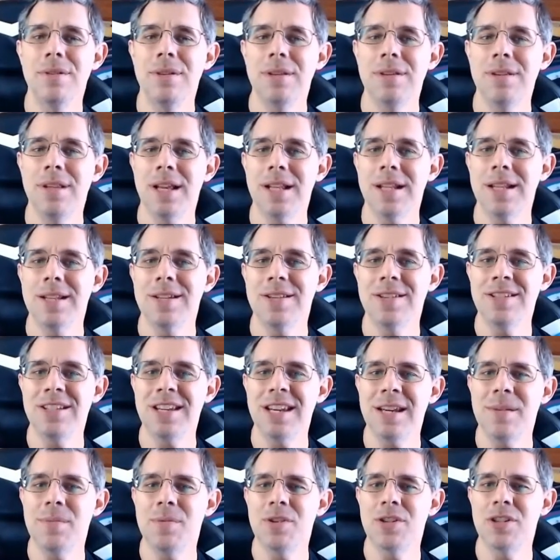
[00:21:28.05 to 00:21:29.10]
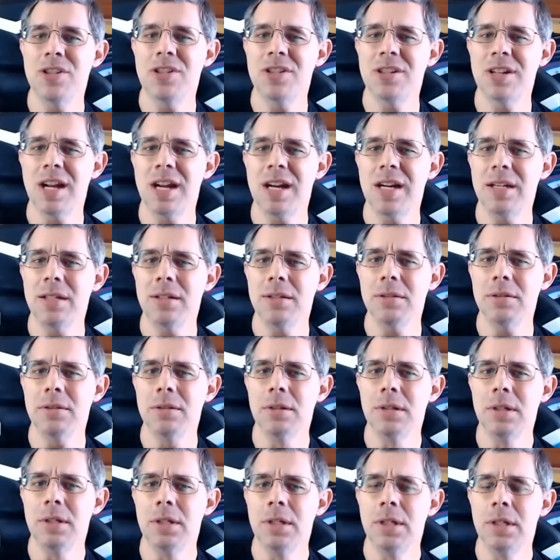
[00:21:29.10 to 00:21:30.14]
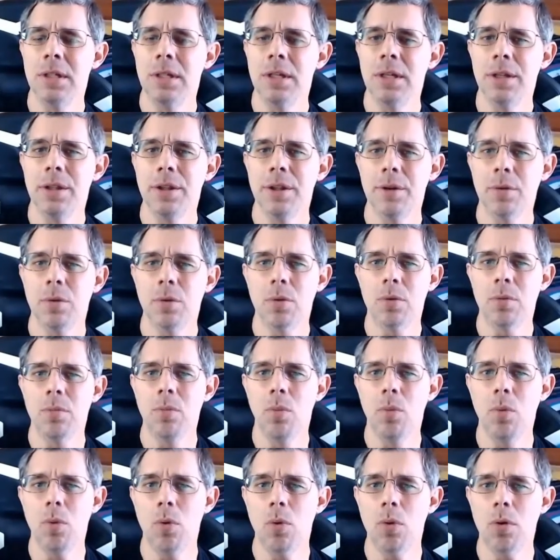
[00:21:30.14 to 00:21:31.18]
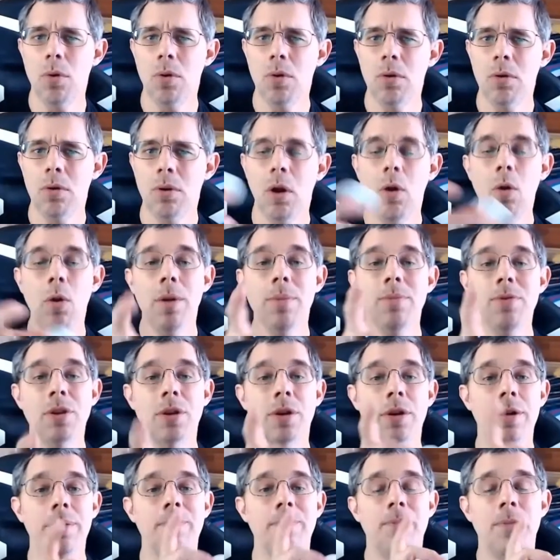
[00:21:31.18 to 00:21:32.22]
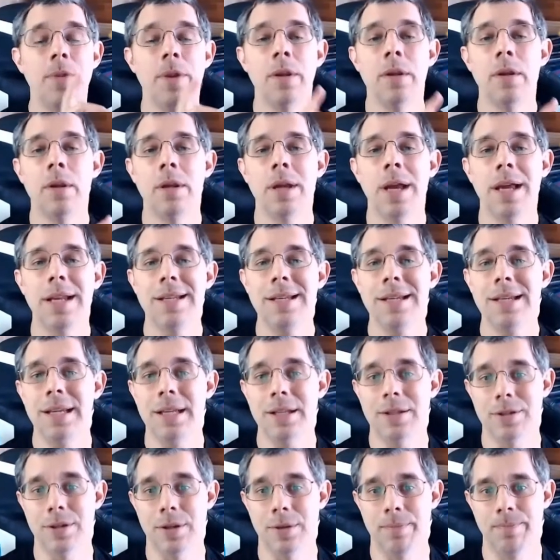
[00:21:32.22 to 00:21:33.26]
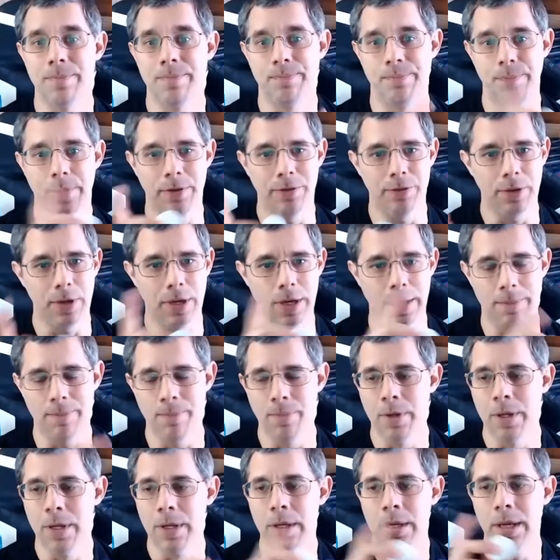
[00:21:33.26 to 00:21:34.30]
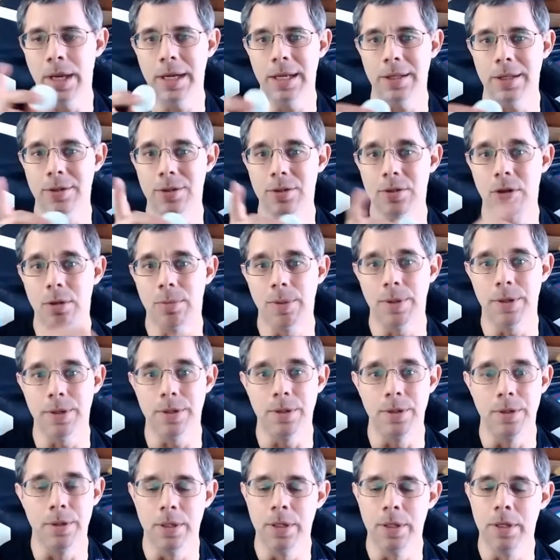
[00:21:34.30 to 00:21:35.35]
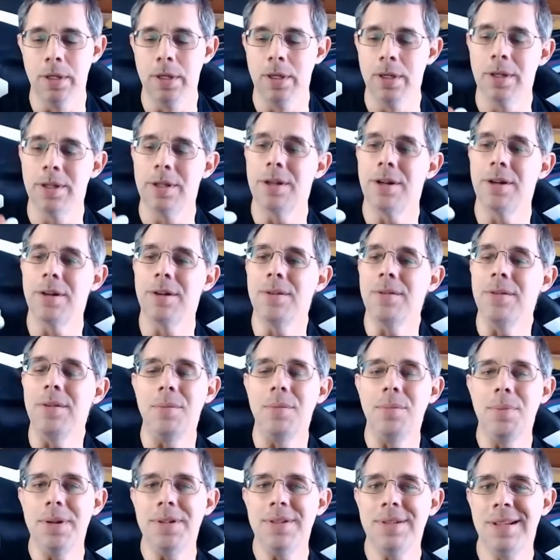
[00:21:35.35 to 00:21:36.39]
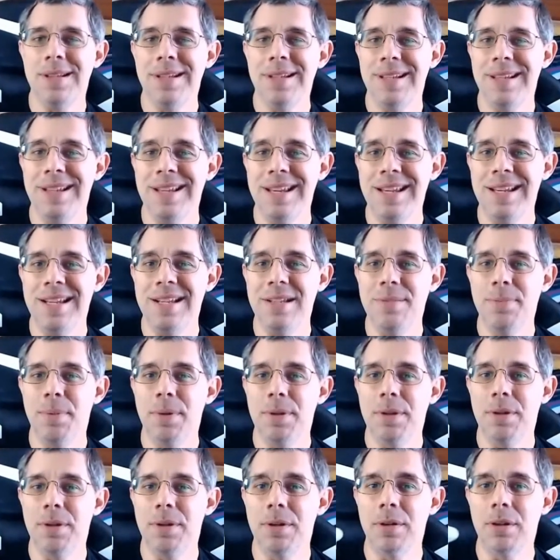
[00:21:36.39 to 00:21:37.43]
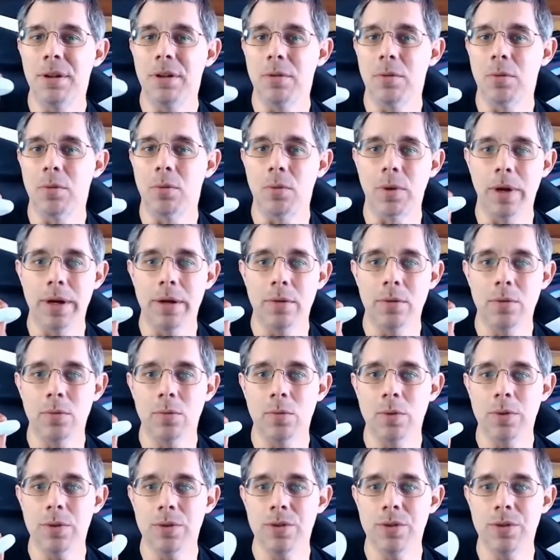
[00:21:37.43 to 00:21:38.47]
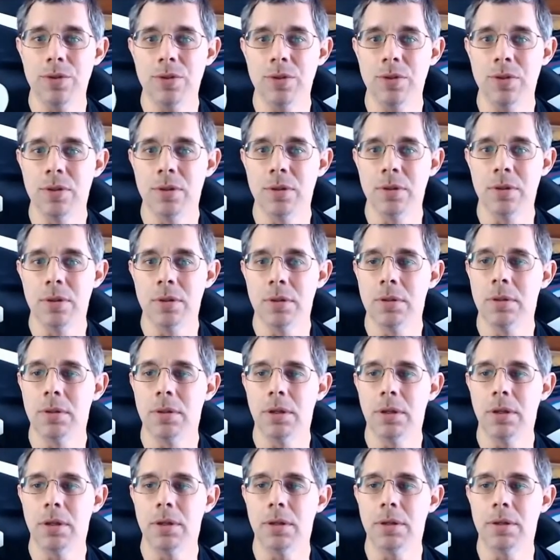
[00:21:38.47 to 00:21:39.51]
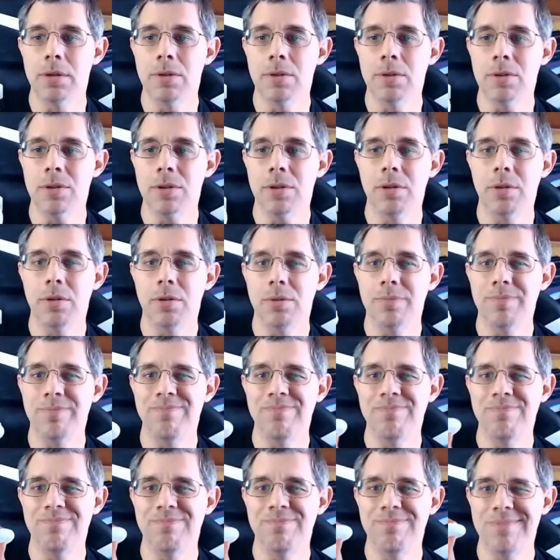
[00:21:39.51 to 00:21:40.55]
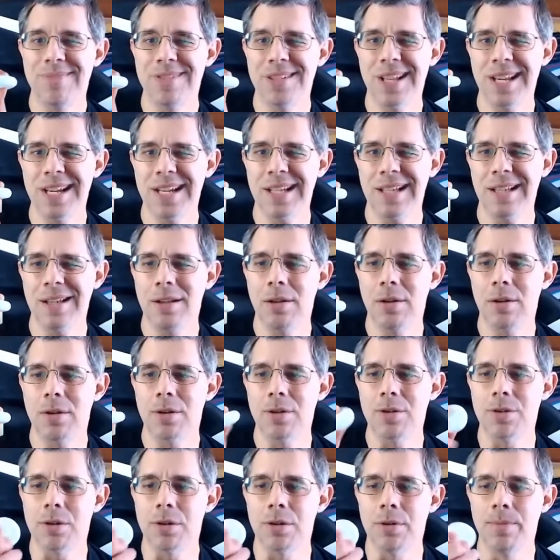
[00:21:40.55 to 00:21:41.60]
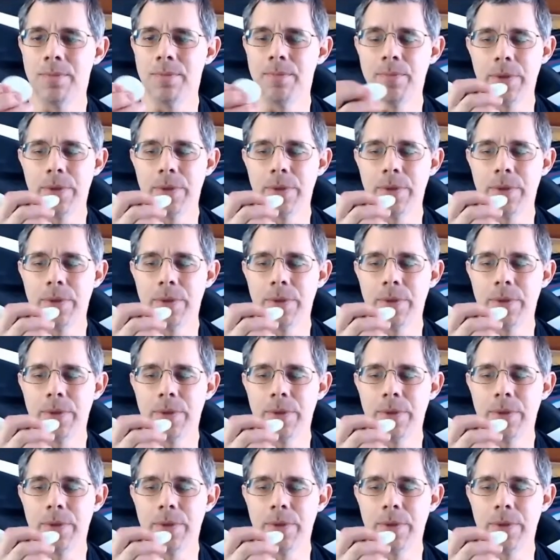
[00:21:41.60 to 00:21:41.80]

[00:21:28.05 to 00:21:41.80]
not in the same style. They were more. Oh, I'm sorry. I did get some. I forgot. I got the strawberry. They're they're basically these, but they're little round ones, uh, little slightly larger.